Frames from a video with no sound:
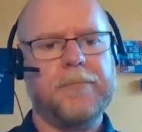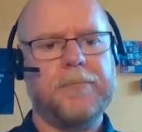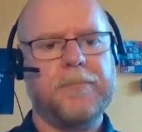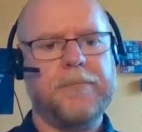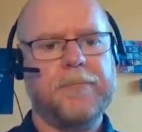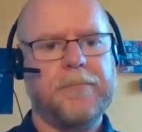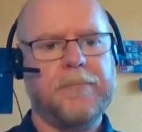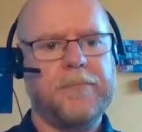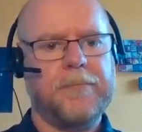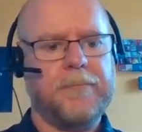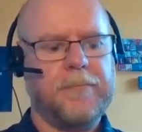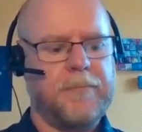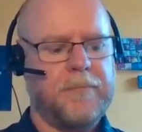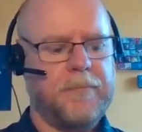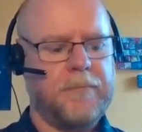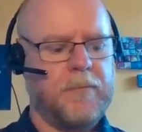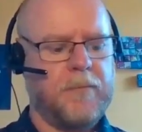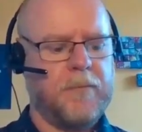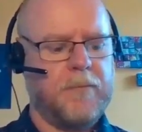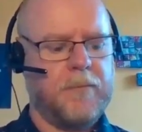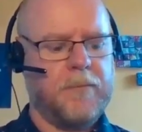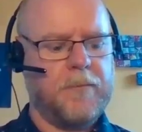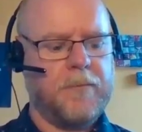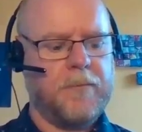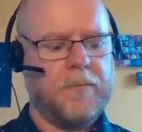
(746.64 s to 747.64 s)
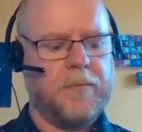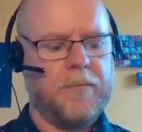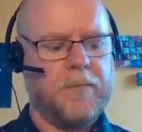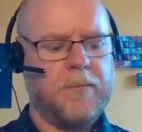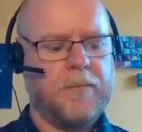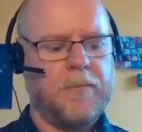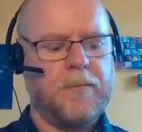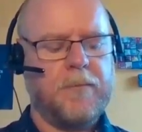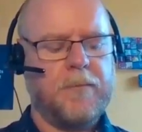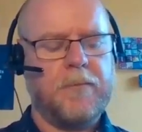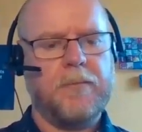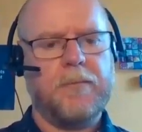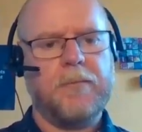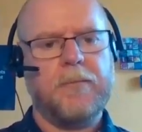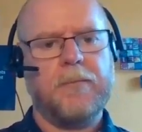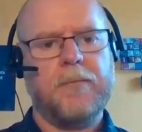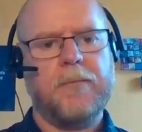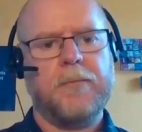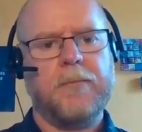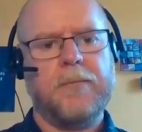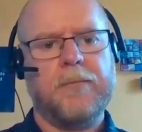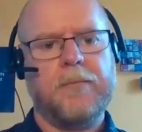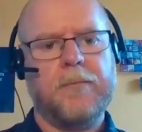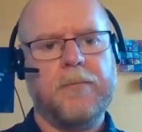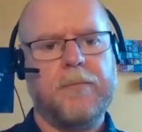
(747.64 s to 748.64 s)

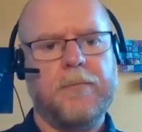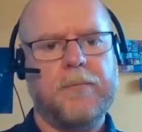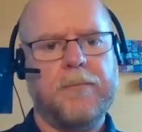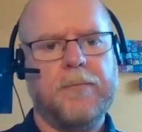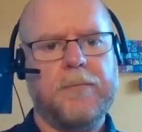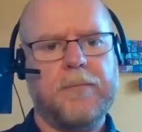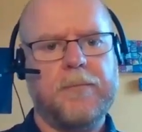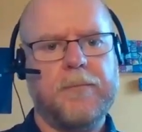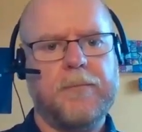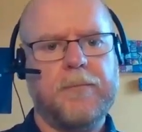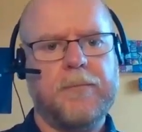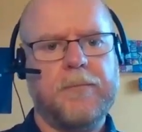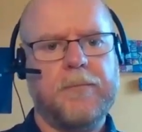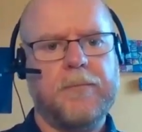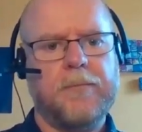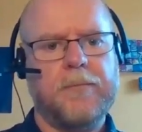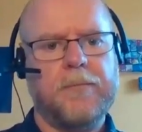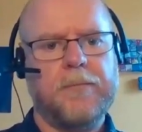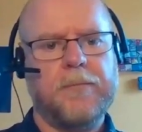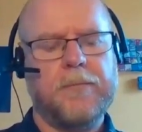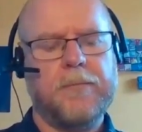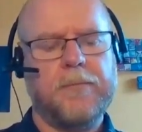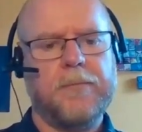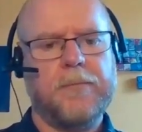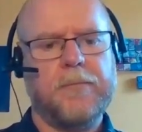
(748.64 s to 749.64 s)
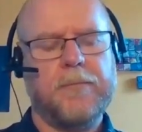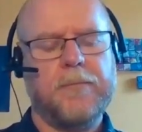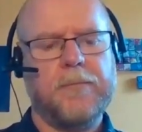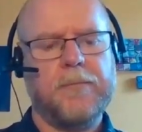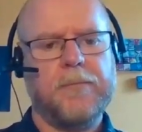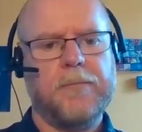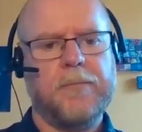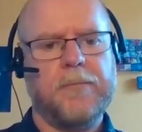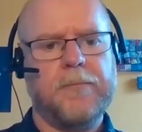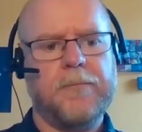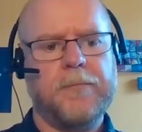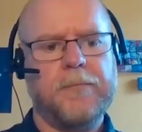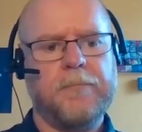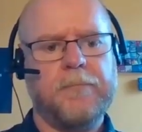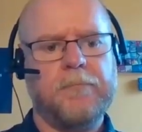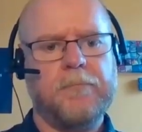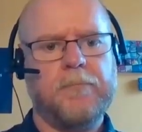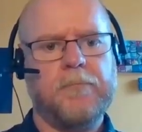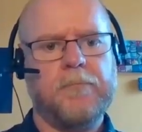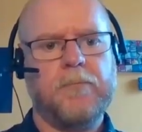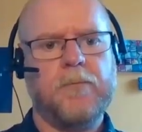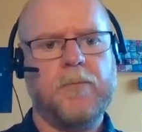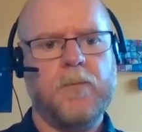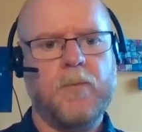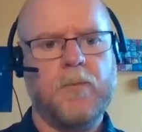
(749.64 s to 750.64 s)

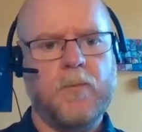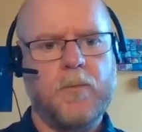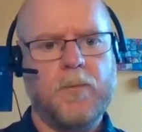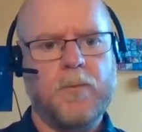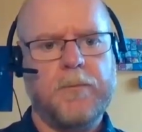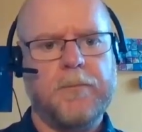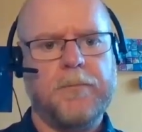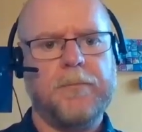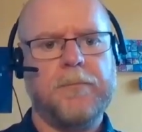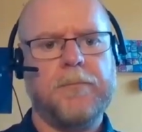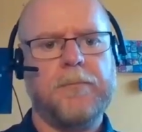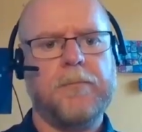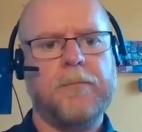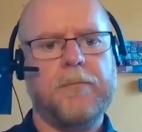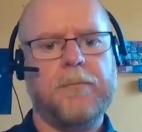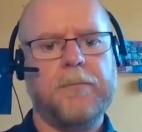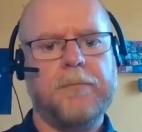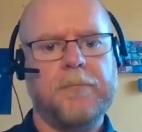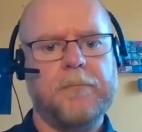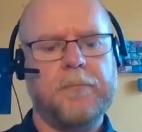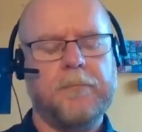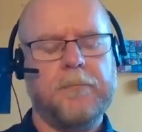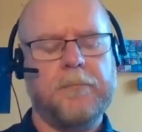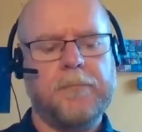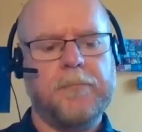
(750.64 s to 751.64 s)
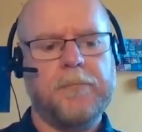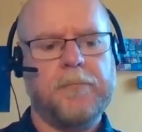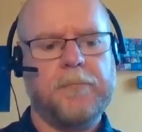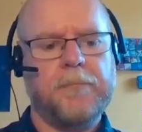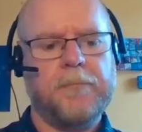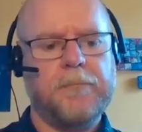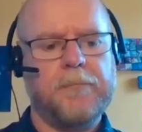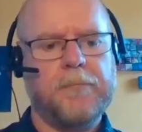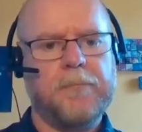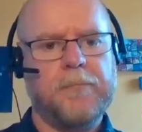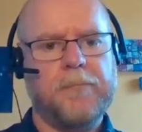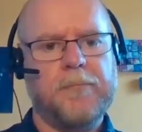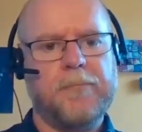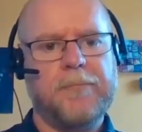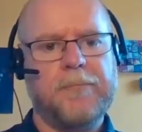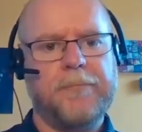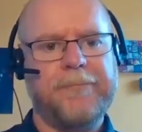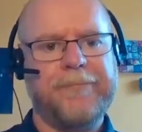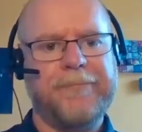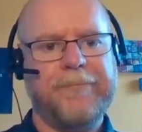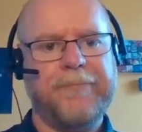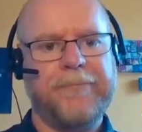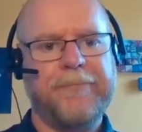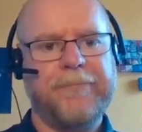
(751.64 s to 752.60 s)
[no speech]